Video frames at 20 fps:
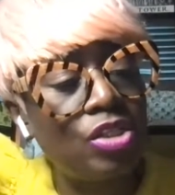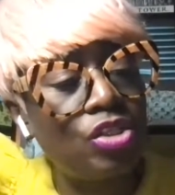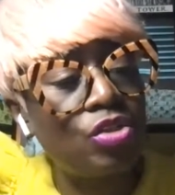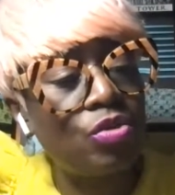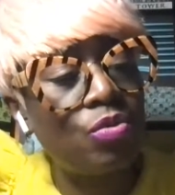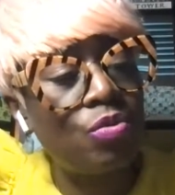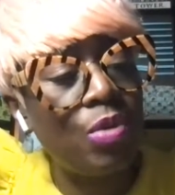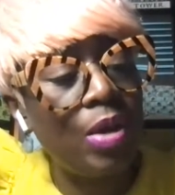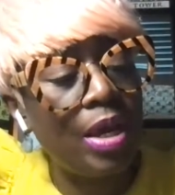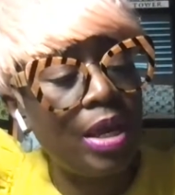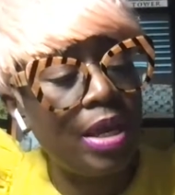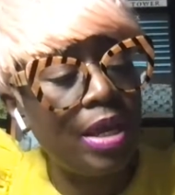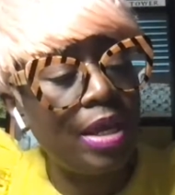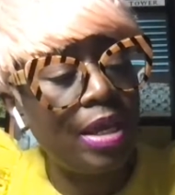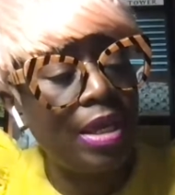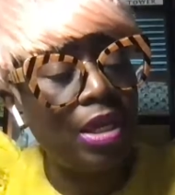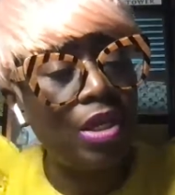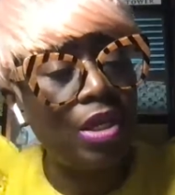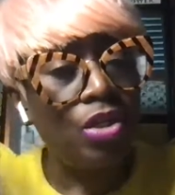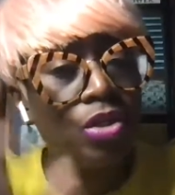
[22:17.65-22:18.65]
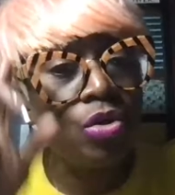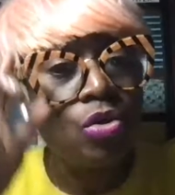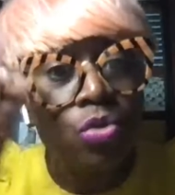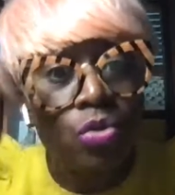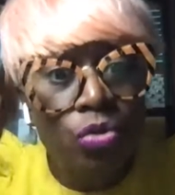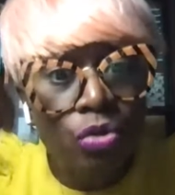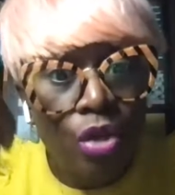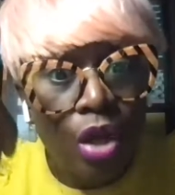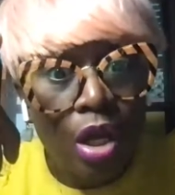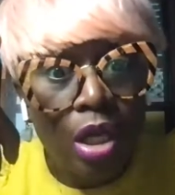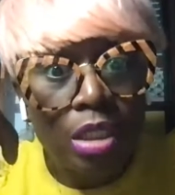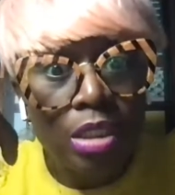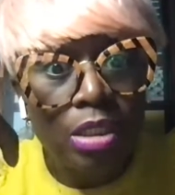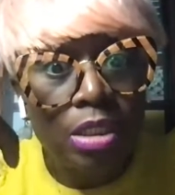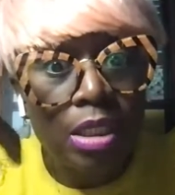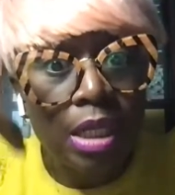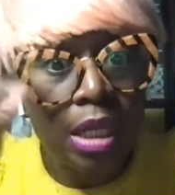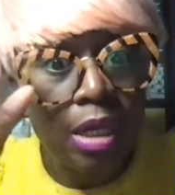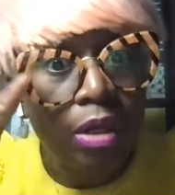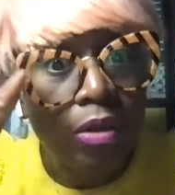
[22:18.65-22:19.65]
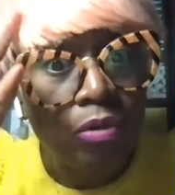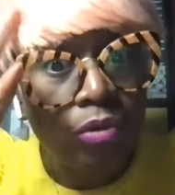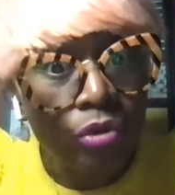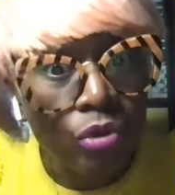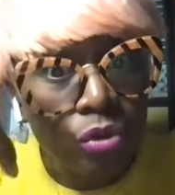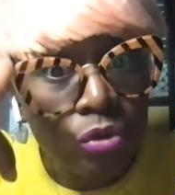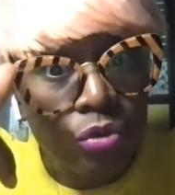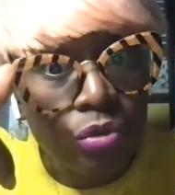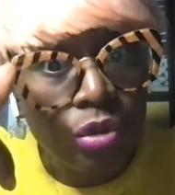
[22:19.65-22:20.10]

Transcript: in such a way? New thoughts